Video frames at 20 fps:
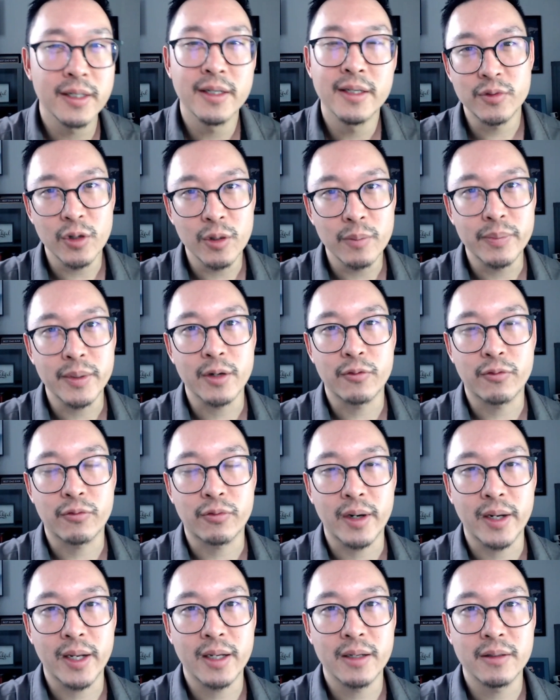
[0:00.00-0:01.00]
don't be
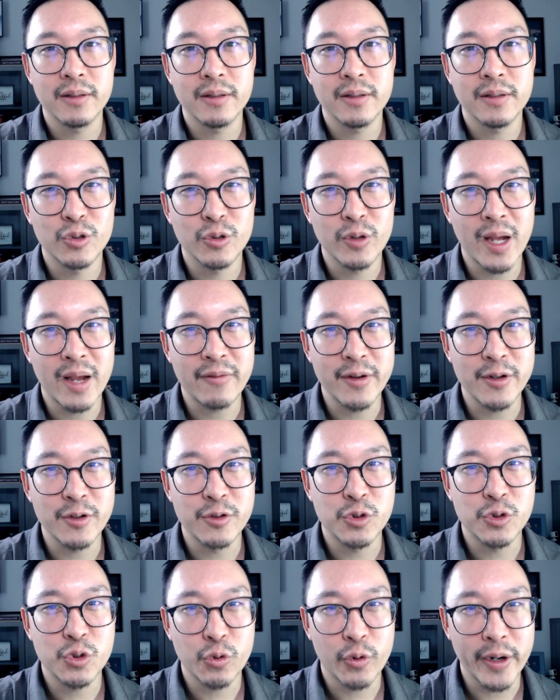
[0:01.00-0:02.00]
afraid to have a
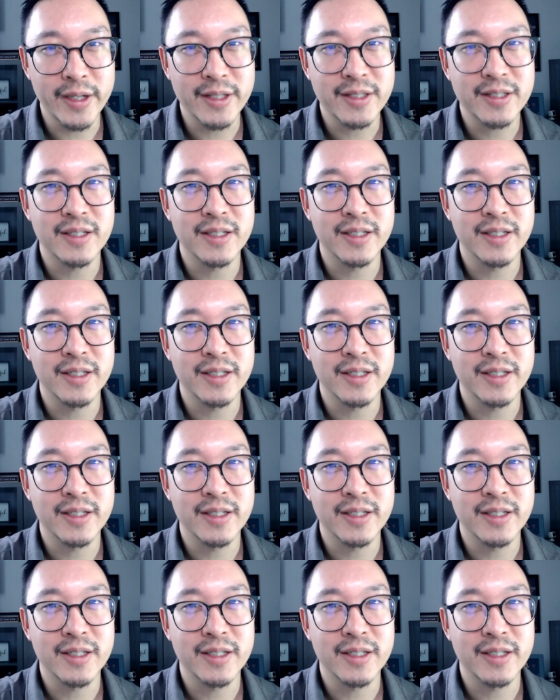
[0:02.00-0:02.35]
joint